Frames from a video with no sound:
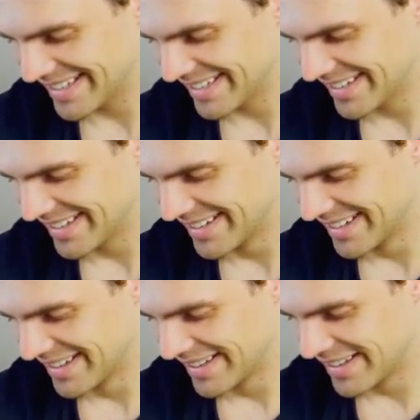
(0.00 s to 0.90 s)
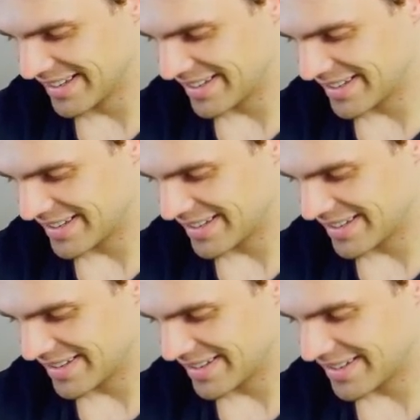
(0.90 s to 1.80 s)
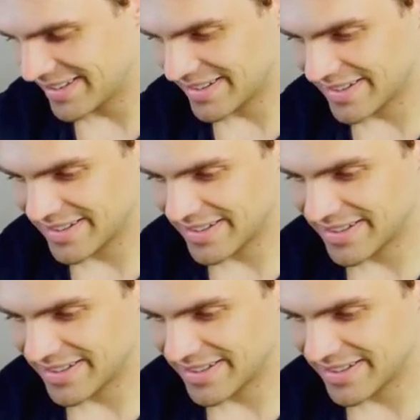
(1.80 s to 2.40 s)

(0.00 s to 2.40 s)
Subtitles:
(silence)